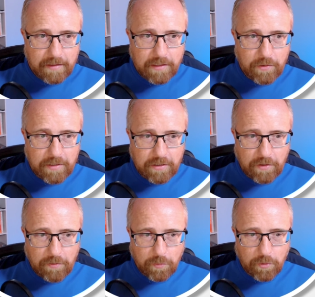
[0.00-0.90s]
You can
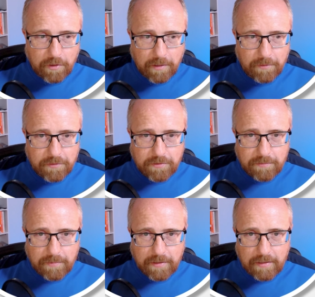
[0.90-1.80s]
integrate with WooCommerce.
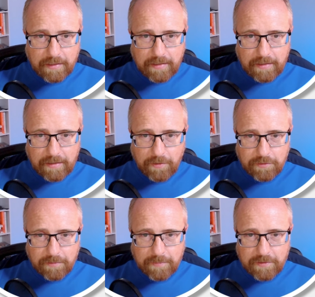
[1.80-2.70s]

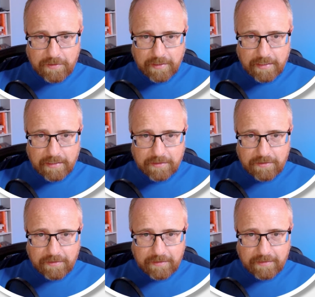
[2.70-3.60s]
Here's some
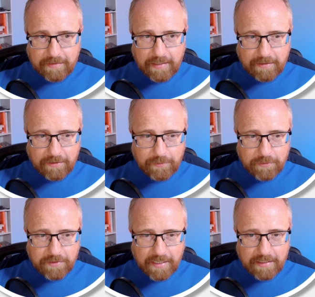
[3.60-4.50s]
miscellaneous technical
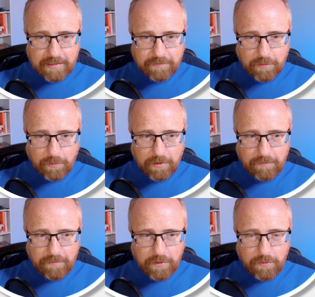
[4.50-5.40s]
settings if you want
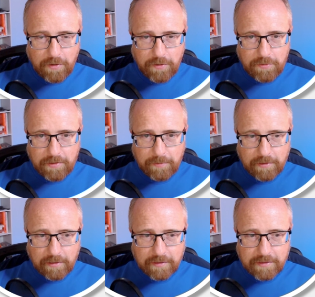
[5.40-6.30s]
to view those. I'm going
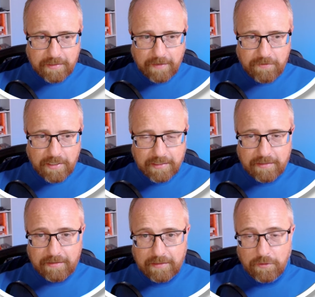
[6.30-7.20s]
to click on Save
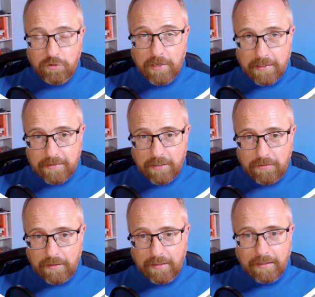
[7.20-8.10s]
Changes because I want to try this
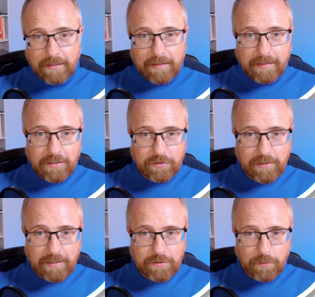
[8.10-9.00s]
out and show
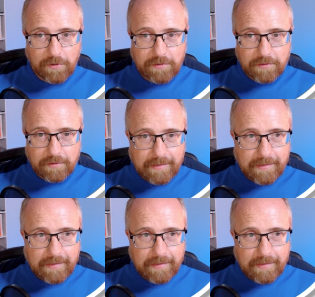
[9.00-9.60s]
you how this works.